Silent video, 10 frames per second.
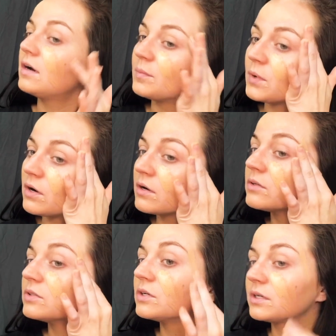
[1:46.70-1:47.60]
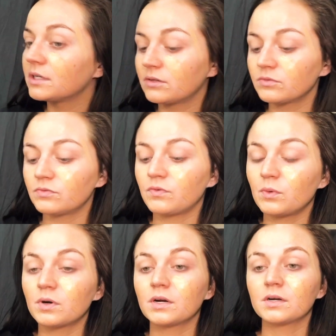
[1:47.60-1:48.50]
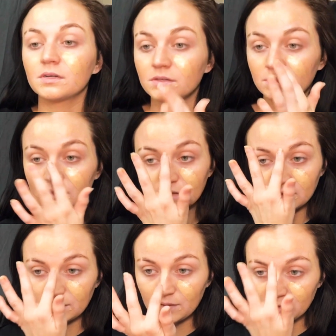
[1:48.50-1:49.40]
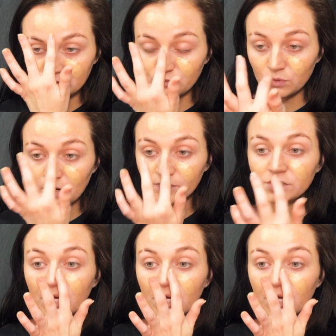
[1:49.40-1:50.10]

not looking for that much full coverage.